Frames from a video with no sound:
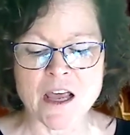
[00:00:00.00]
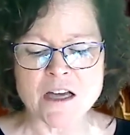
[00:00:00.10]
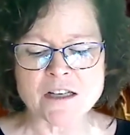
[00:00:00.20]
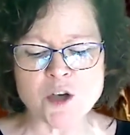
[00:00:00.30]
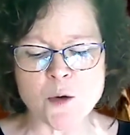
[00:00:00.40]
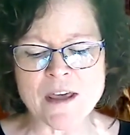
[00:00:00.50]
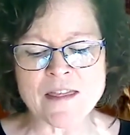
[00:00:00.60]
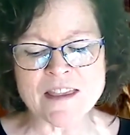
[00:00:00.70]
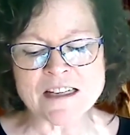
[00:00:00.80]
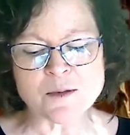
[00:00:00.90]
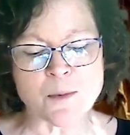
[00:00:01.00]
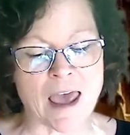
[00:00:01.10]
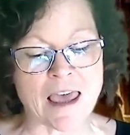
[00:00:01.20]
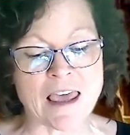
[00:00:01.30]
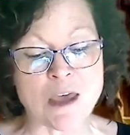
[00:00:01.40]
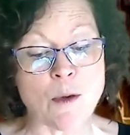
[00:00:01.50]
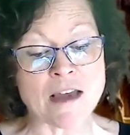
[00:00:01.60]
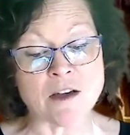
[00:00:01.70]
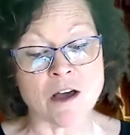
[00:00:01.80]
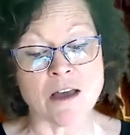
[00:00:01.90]
So in this way, he
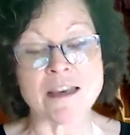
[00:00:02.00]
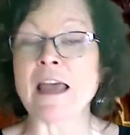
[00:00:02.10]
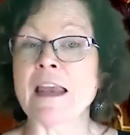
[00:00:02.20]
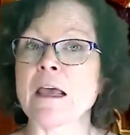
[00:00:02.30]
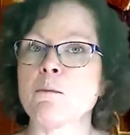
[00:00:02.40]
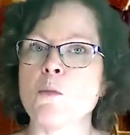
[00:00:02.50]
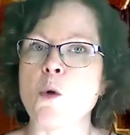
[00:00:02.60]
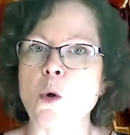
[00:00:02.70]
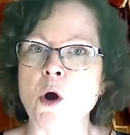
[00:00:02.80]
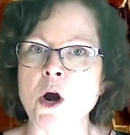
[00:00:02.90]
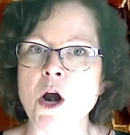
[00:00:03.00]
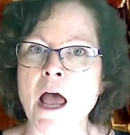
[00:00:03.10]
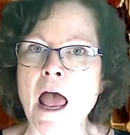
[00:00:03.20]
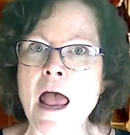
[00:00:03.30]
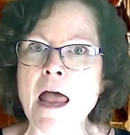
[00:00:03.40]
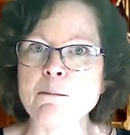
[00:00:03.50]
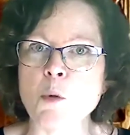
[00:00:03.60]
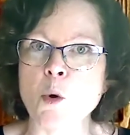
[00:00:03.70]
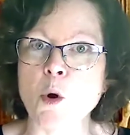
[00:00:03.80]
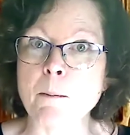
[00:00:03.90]
went on getting more and
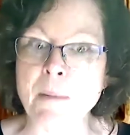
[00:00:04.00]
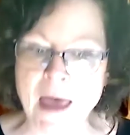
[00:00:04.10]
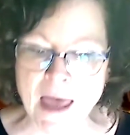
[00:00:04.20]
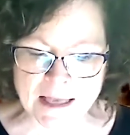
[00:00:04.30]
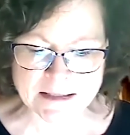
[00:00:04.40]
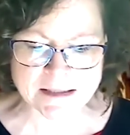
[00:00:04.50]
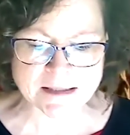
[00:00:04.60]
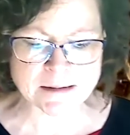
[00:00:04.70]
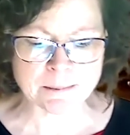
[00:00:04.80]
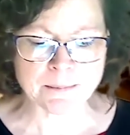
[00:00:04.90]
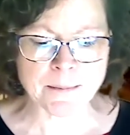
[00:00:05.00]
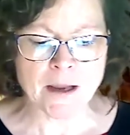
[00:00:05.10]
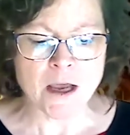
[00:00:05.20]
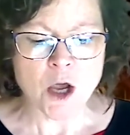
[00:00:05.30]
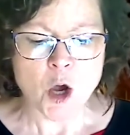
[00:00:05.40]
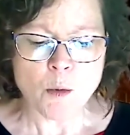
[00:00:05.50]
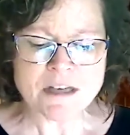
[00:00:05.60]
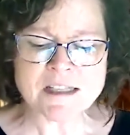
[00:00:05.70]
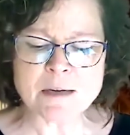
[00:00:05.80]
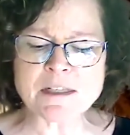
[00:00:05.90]
more pets.
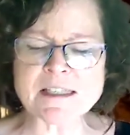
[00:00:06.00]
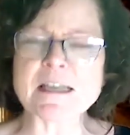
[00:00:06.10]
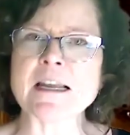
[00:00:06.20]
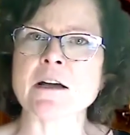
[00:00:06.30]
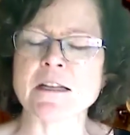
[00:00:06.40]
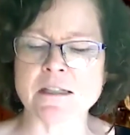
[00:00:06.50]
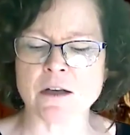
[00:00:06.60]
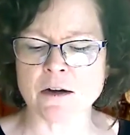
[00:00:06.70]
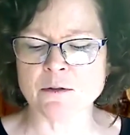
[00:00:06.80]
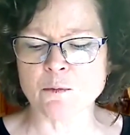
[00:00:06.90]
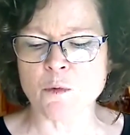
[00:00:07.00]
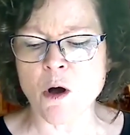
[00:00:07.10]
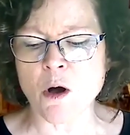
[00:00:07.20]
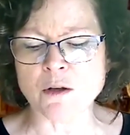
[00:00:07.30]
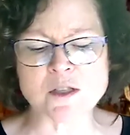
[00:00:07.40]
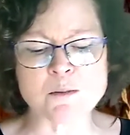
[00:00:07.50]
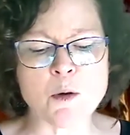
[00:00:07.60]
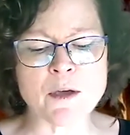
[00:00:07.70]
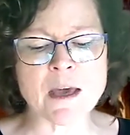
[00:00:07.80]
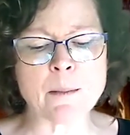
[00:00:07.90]
Once he was sitting on his garden wall,
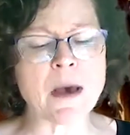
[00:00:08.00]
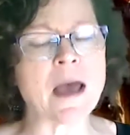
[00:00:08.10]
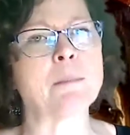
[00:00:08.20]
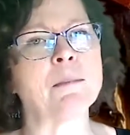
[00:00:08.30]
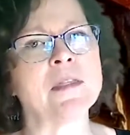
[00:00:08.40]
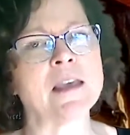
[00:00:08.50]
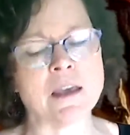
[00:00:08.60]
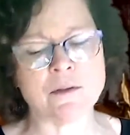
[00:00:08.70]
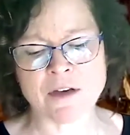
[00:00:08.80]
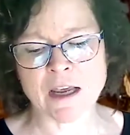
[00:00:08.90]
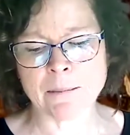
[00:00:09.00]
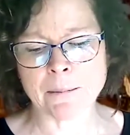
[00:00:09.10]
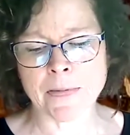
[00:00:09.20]
smoking a pipe in the evening.